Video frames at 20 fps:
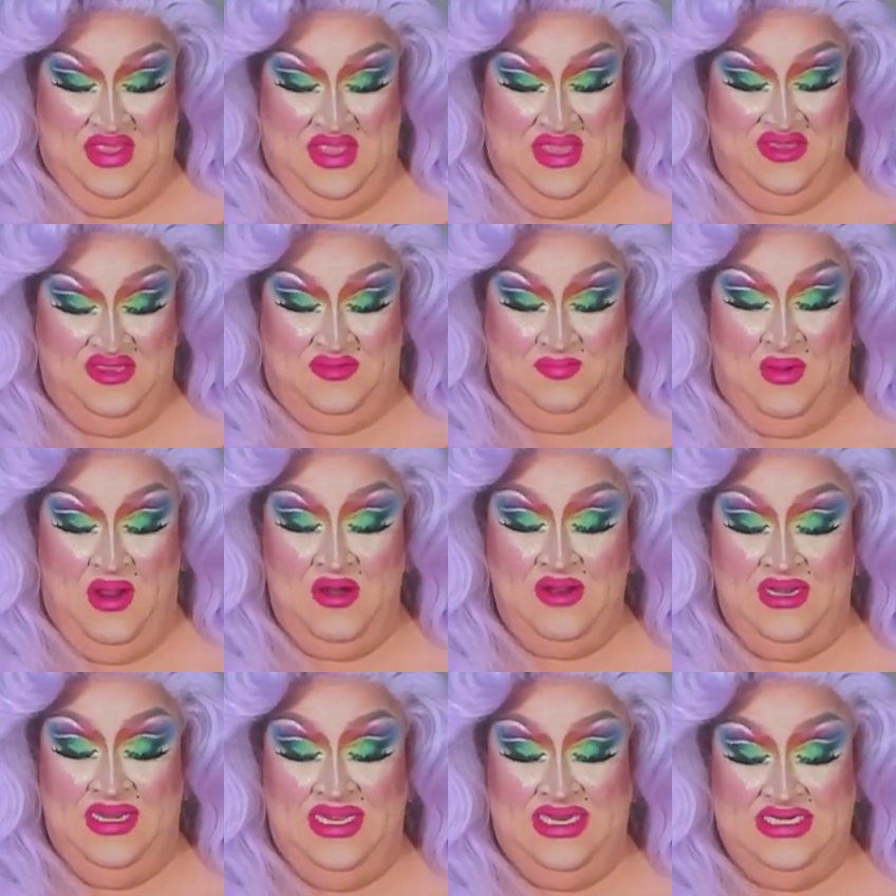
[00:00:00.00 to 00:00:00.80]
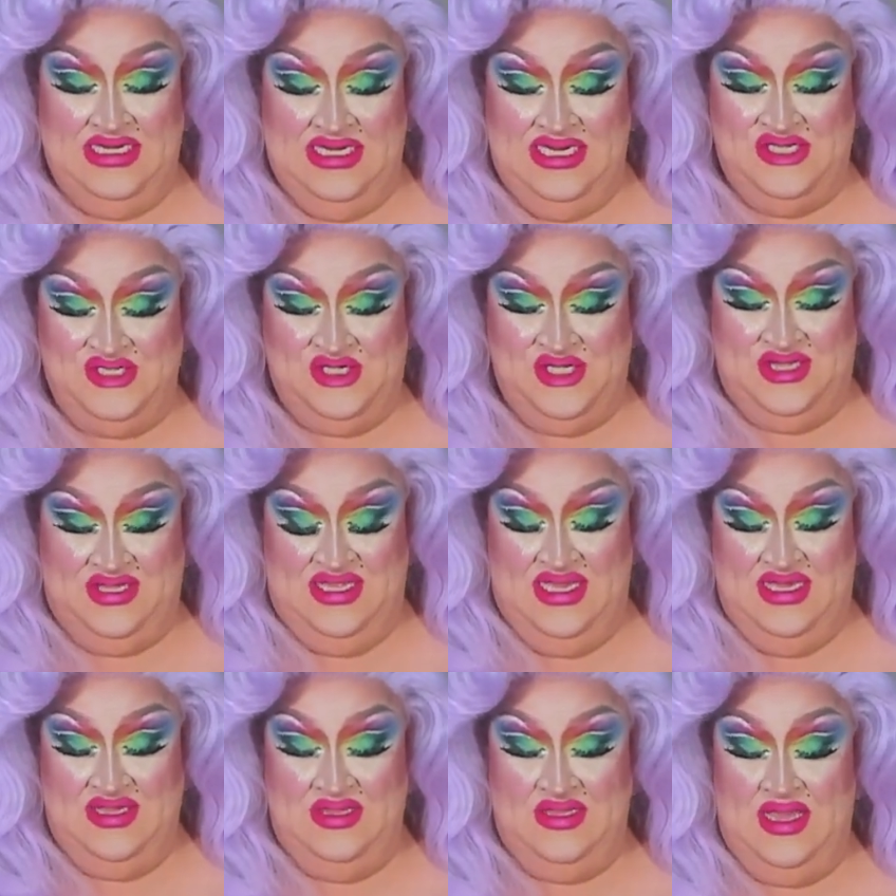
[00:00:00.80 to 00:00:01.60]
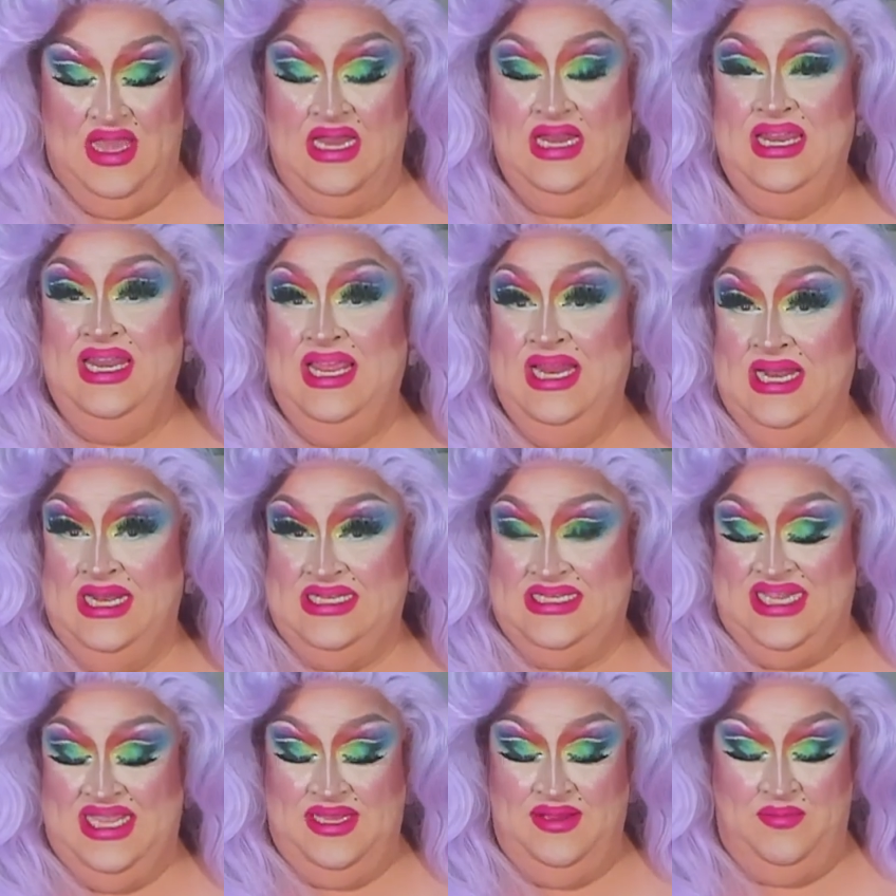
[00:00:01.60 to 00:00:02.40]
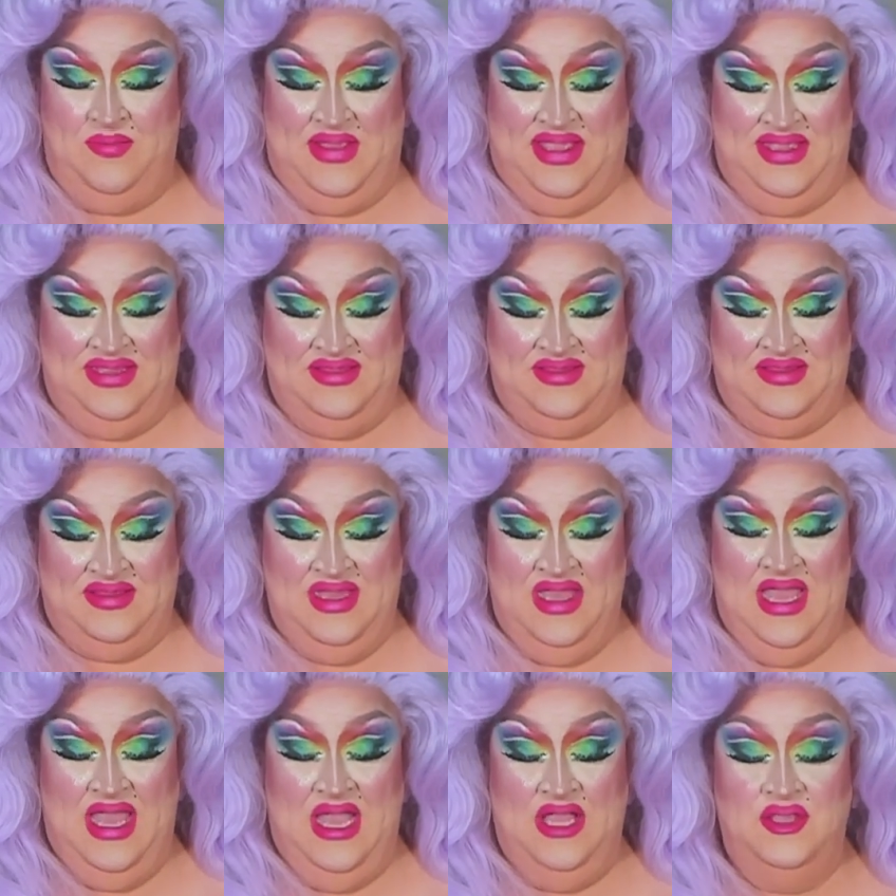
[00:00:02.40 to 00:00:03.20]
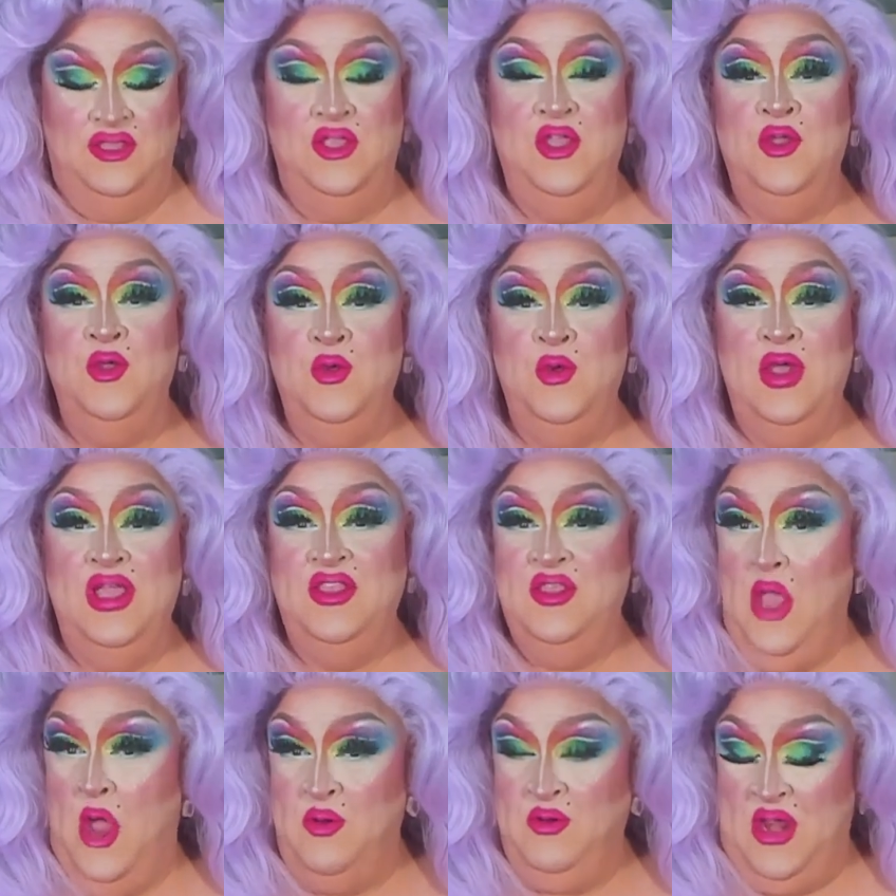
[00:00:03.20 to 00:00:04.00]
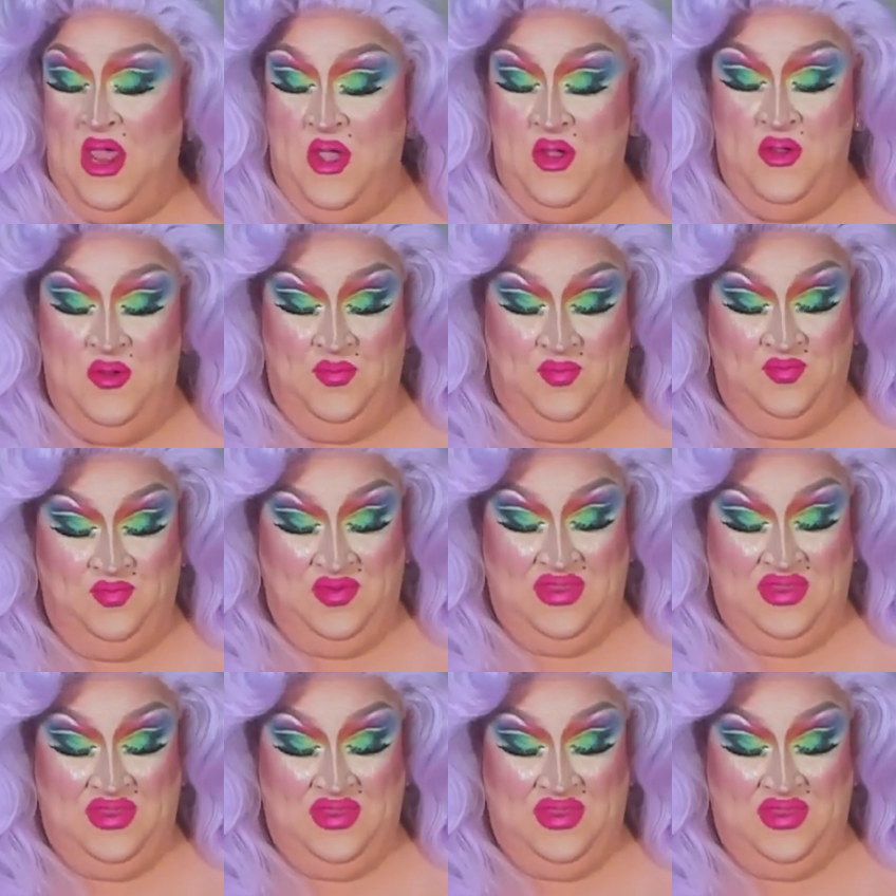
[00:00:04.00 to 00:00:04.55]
Sparkly Deliciousness, Little Tidbits, New No-No,